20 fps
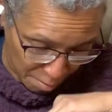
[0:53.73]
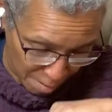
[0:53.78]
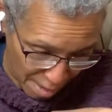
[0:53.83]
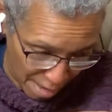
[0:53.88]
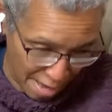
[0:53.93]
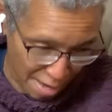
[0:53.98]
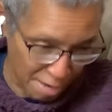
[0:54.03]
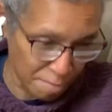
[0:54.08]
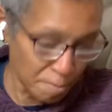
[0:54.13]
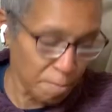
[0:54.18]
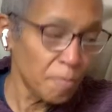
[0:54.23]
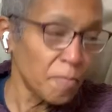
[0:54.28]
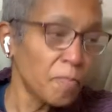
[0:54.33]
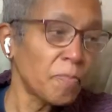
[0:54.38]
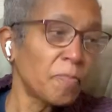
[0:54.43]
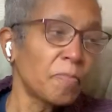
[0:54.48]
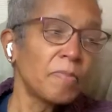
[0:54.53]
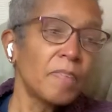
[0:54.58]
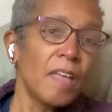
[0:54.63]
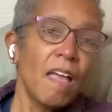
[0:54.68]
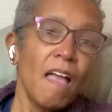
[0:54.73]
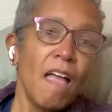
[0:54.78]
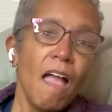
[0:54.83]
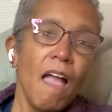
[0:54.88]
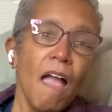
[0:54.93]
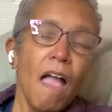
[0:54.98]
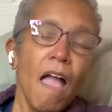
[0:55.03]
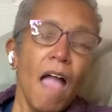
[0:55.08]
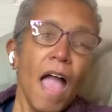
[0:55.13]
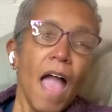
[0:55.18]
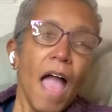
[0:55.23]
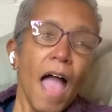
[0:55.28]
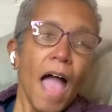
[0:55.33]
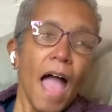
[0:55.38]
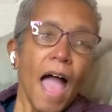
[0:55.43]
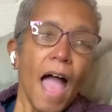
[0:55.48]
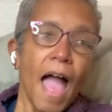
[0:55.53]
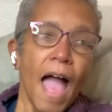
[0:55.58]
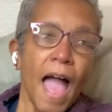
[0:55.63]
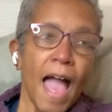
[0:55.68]
Man.
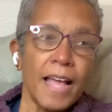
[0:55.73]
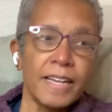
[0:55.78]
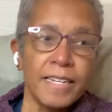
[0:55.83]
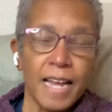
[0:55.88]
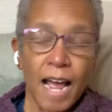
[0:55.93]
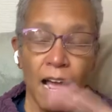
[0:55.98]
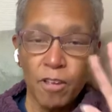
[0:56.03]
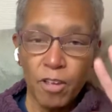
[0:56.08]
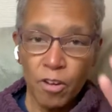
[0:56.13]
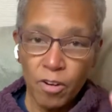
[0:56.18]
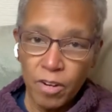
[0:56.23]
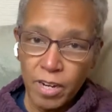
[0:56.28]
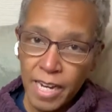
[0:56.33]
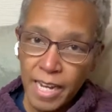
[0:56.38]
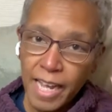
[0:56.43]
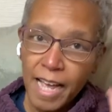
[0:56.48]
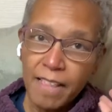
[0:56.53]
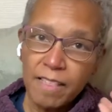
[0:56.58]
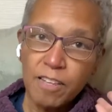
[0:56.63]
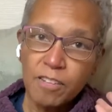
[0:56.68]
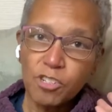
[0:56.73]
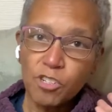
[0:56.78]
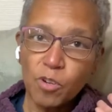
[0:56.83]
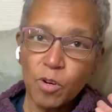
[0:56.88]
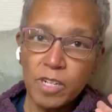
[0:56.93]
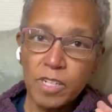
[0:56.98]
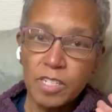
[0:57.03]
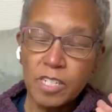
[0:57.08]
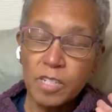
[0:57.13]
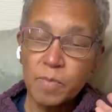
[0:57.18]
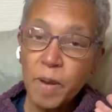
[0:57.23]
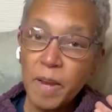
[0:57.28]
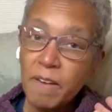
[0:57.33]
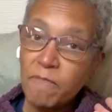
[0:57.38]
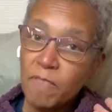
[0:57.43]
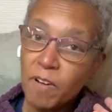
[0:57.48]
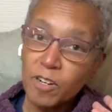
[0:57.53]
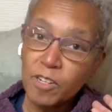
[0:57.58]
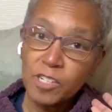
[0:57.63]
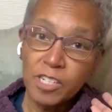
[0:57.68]
And now you're going to get the short and sweet
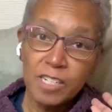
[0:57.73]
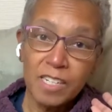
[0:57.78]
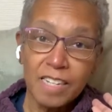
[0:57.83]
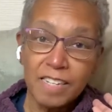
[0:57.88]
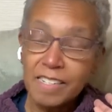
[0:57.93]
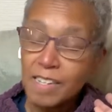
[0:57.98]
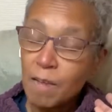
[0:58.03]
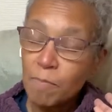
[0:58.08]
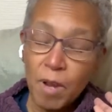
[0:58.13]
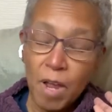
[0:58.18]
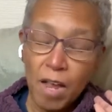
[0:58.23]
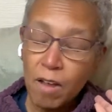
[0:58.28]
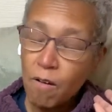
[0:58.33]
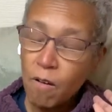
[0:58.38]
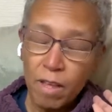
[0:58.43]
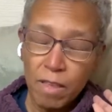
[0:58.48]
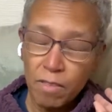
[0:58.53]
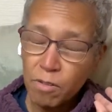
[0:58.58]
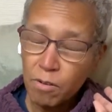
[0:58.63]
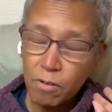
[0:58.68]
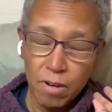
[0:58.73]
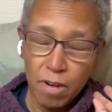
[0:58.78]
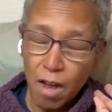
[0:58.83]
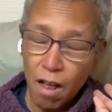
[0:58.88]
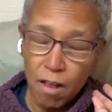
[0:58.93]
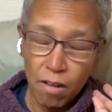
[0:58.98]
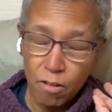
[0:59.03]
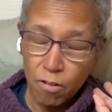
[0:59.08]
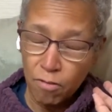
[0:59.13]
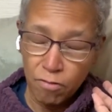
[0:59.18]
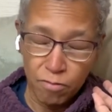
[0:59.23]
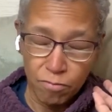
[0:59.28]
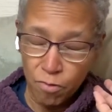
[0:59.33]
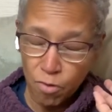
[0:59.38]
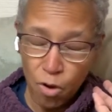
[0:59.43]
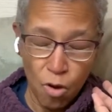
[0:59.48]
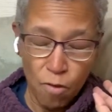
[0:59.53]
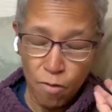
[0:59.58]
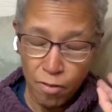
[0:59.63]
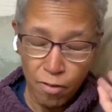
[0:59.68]
version because I'm not going through it all
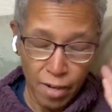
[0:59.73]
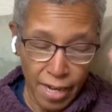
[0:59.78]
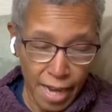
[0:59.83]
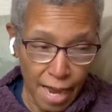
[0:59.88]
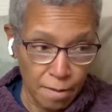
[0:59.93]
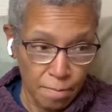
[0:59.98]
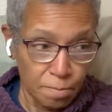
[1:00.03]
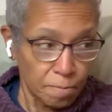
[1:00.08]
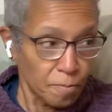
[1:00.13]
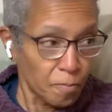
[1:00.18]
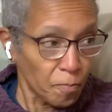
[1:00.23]
over again.